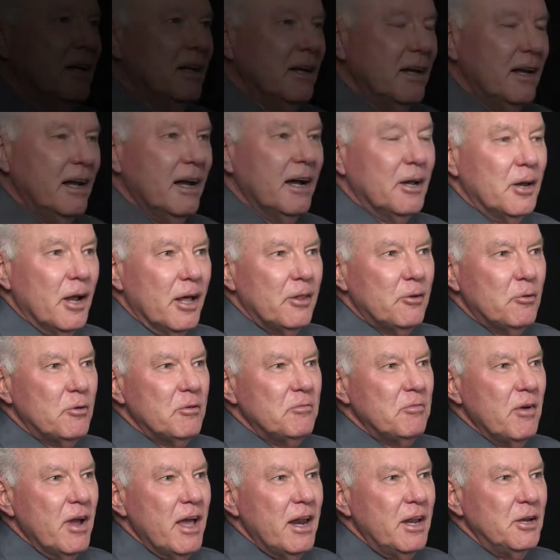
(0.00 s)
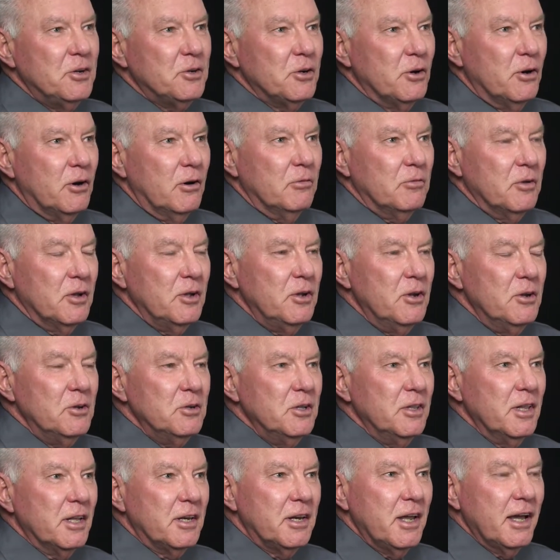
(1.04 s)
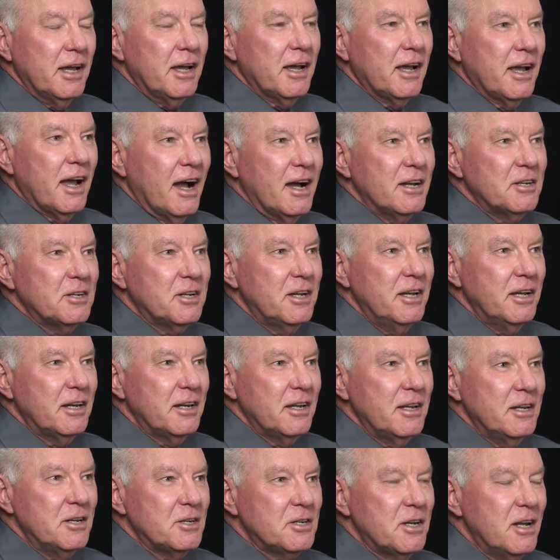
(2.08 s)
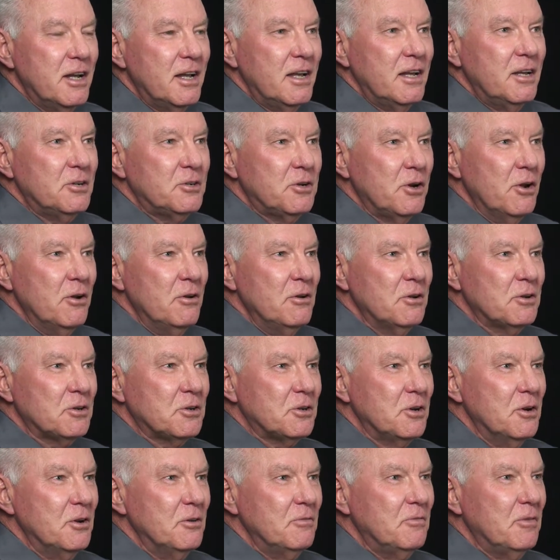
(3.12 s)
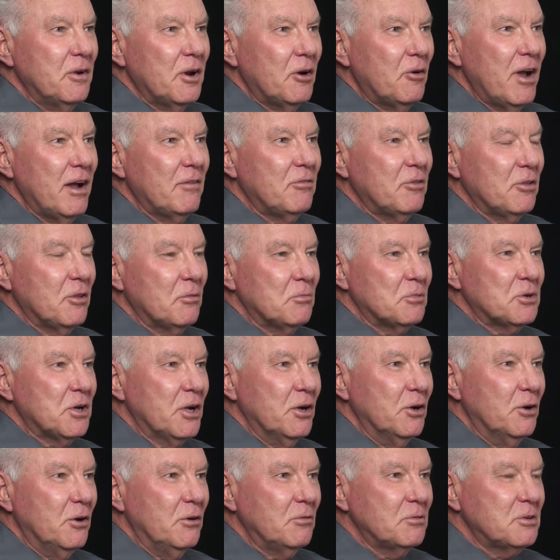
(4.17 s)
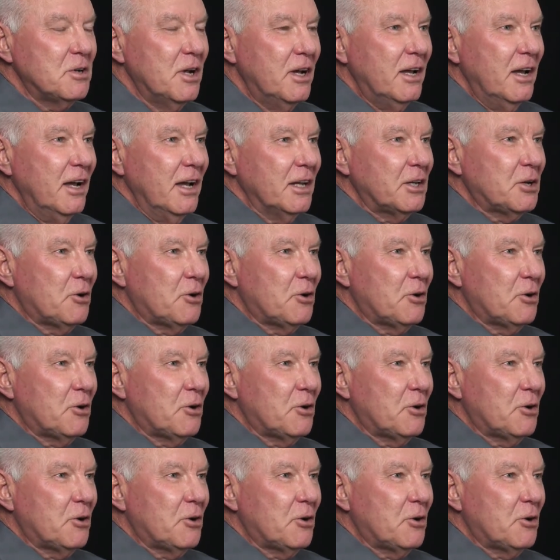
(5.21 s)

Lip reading: Another advantage of using the DecaCards kit is students soon figure out for themselves it's